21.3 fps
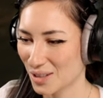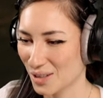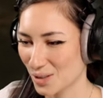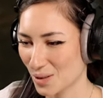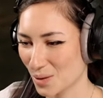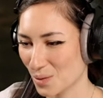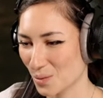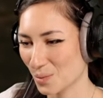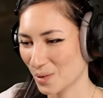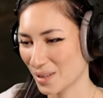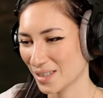so
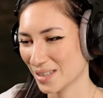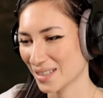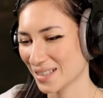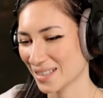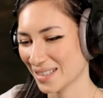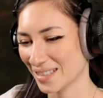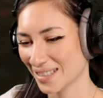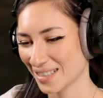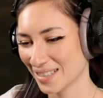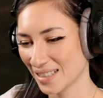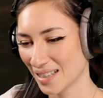weird.
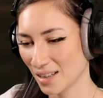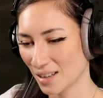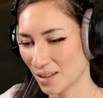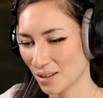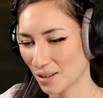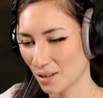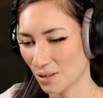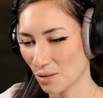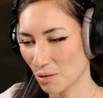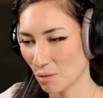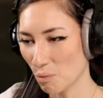
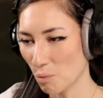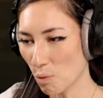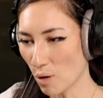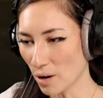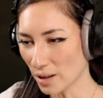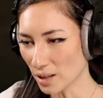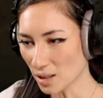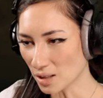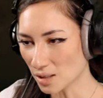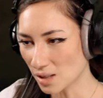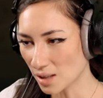What
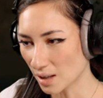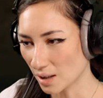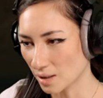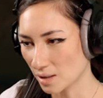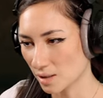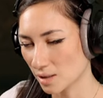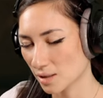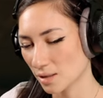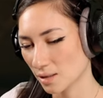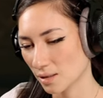is this?